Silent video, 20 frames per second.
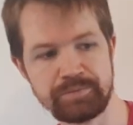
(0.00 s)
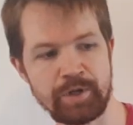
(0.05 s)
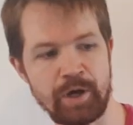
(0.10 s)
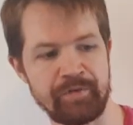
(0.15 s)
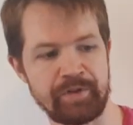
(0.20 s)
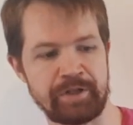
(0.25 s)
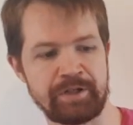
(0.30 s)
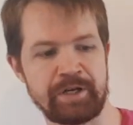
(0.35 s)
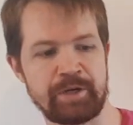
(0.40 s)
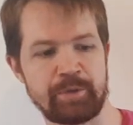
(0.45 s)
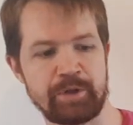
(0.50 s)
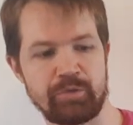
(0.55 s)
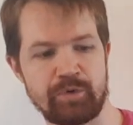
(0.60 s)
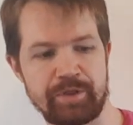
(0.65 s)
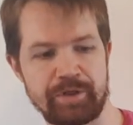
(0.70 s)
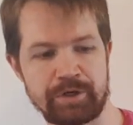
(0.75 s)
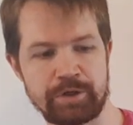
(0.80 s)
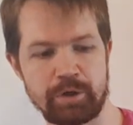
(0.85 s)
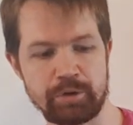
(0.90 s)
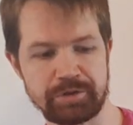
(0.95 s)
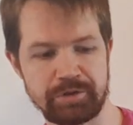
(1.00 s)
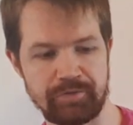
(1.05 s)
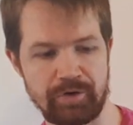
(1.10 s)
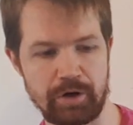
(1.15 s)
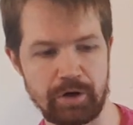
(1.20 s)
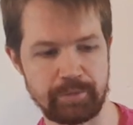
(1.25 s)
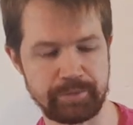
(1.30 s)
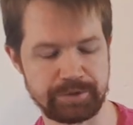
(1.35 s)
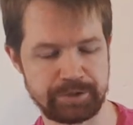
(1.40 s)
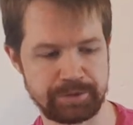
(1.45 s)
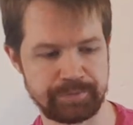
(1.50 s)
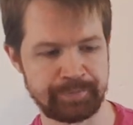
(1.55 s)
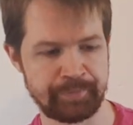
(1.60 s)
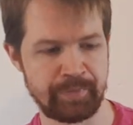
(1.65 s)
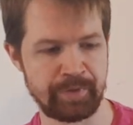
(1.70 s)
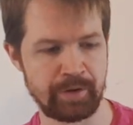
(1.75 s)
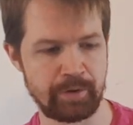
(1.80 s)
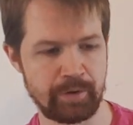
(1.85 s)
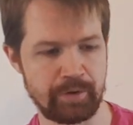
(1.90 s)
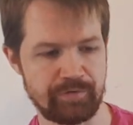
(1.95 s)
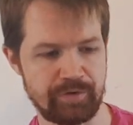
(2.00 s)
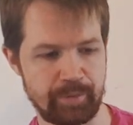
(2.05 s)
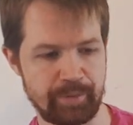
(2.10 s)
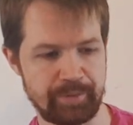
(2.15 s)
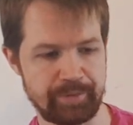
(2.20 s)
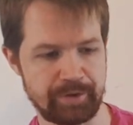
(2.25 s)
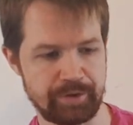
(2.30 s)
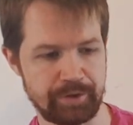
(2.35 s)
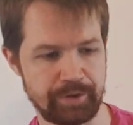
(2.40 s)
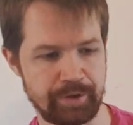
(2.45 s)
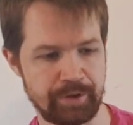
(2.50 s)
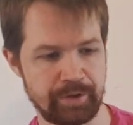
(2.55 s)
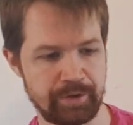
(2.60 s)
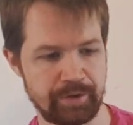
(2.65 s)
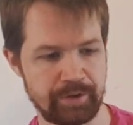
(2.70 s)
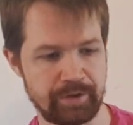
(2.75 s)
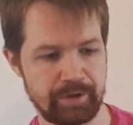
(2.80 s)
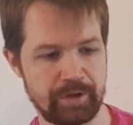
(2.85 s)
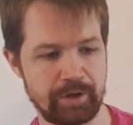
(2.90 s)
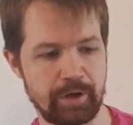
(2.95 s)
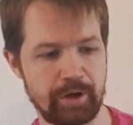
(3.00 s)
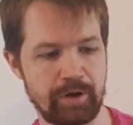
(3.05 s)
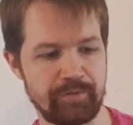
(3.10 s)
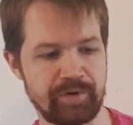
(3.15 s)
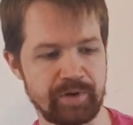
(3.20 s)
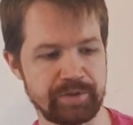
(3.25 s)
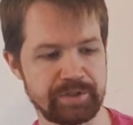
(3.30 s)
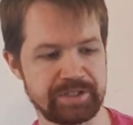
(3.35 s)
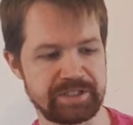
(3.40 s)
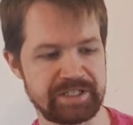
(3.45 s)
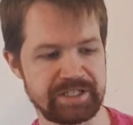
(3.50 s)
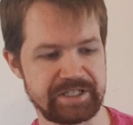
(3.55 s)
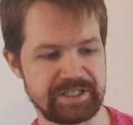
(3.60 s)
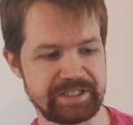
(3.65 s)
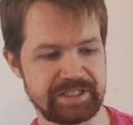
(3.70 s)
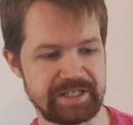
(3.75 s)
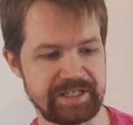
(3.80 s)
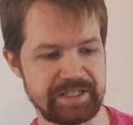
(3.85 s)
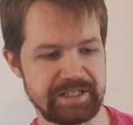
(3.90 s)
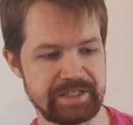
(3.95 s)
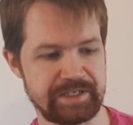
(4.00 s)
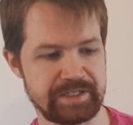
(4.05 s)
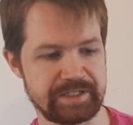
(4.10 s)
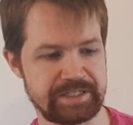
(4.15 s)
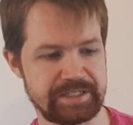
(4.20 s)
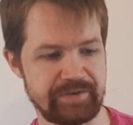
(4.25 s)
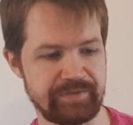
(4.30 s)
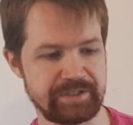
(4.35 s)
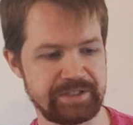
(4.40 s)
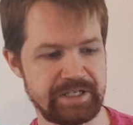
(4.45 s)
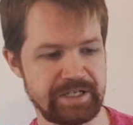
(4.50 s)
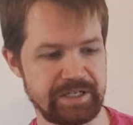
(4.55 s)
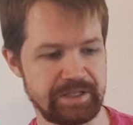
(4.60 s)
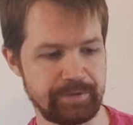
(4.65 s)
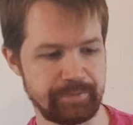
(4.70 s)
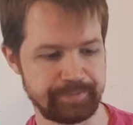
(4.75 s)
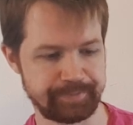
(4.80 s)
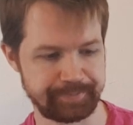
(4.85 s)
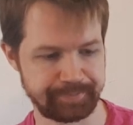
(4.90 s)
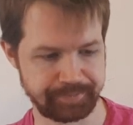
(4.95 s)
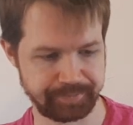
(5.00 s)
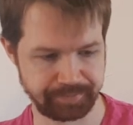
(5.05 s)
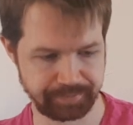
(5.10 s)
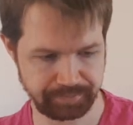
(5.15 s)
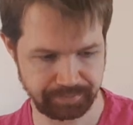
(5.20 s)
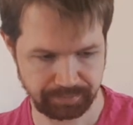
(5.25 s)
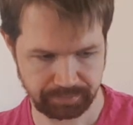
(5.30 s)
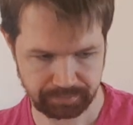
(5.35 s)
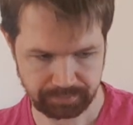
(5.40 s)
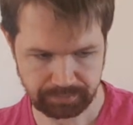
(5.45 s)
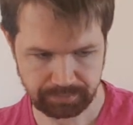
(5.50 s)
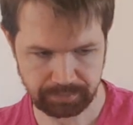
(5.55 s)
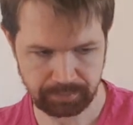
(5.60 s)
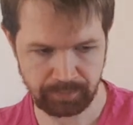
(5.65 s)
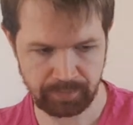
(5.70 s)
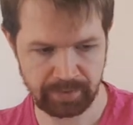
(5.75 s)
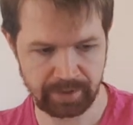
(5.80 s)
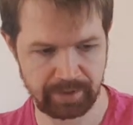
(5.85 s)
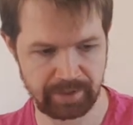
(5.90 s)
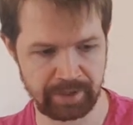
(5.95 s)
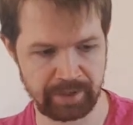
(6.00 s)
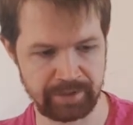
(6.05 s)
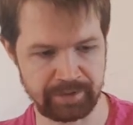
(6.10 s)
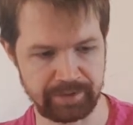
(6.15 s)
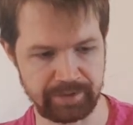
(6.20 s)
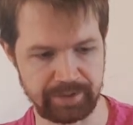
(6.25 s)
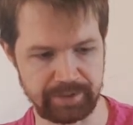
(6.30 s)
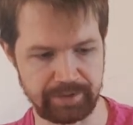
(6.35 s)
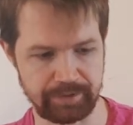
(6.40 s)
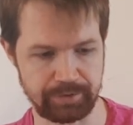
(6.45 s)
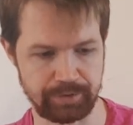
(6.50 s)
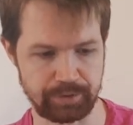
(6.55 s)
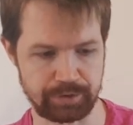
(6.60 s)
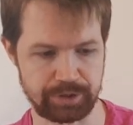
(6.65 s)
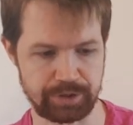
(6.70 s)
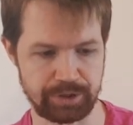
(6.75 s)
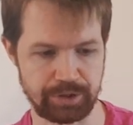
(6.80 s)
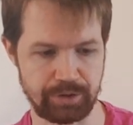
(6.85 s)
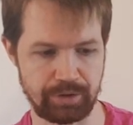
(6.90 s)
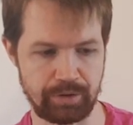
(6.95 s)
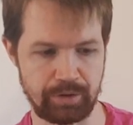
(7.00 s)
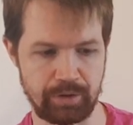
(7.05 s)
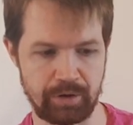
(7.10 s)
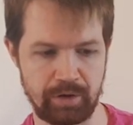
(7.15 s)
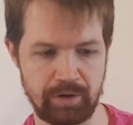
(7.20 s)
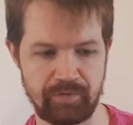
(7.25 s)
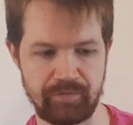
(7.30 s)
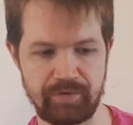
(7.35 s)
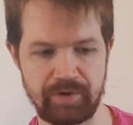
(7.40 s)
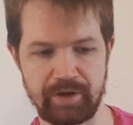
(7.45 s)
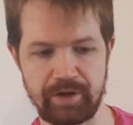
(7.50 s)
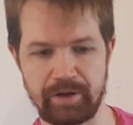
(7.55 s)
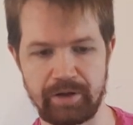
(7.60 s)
label with the coat of arms from the brewery from 1617. And the look of